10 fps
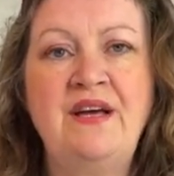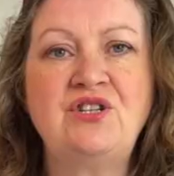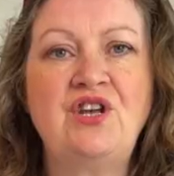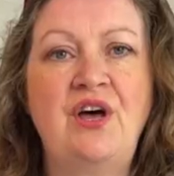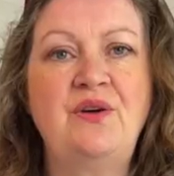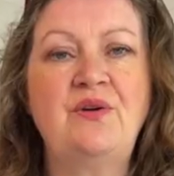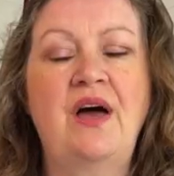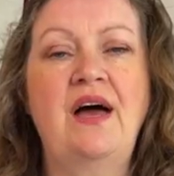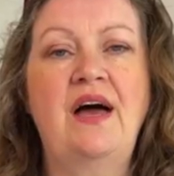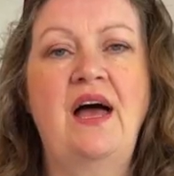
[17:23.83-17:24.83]
So
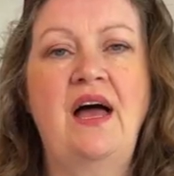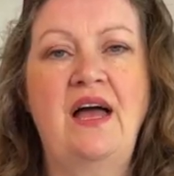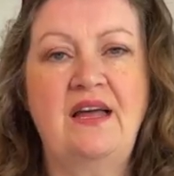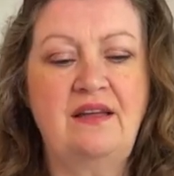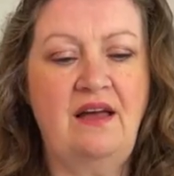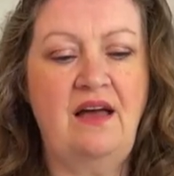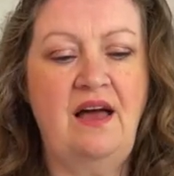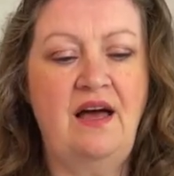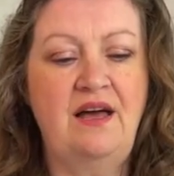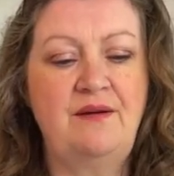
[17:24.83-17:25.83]

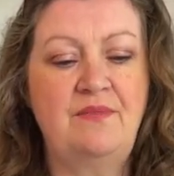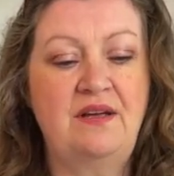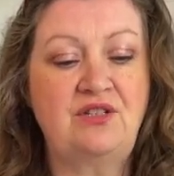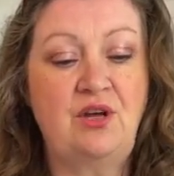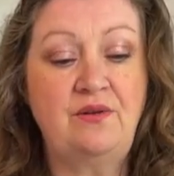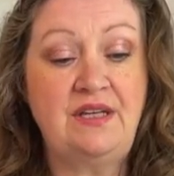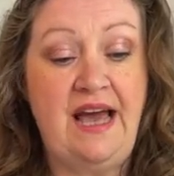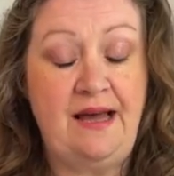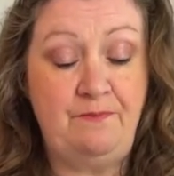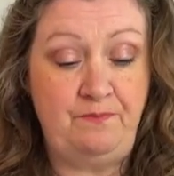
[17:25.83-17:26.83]

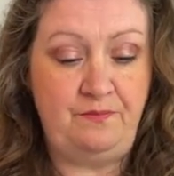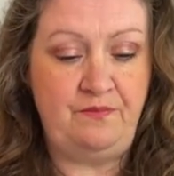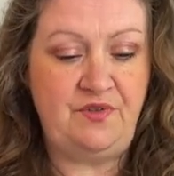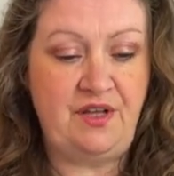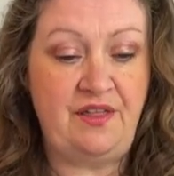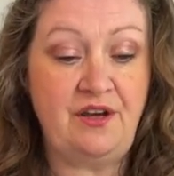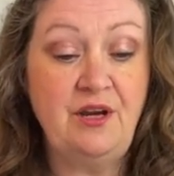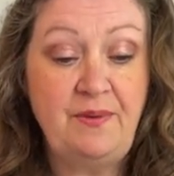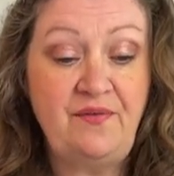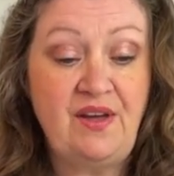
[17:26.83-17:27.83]
so they're going
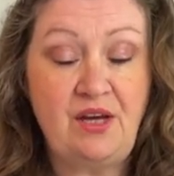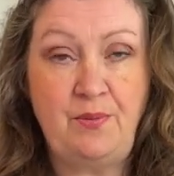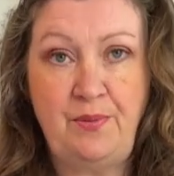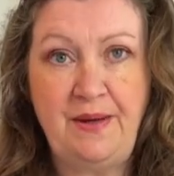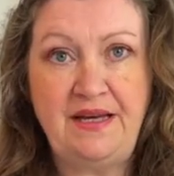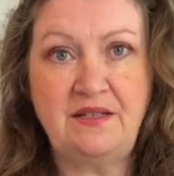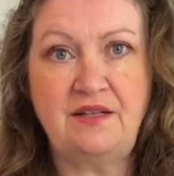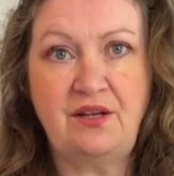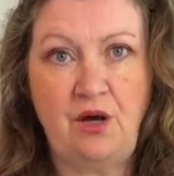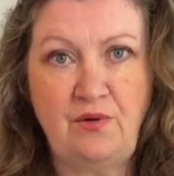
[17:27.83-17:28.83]
to be finger puppets
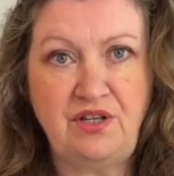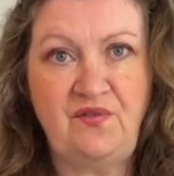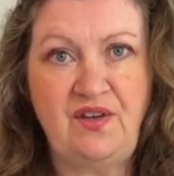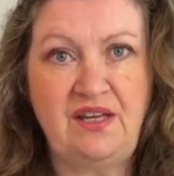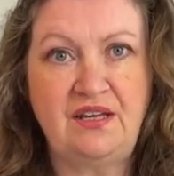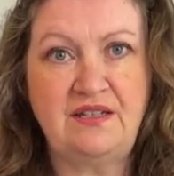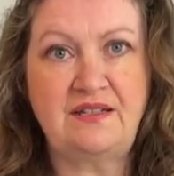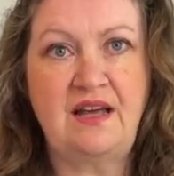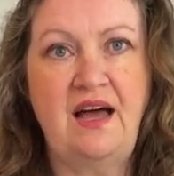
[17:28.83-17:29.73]
that go on your fingers,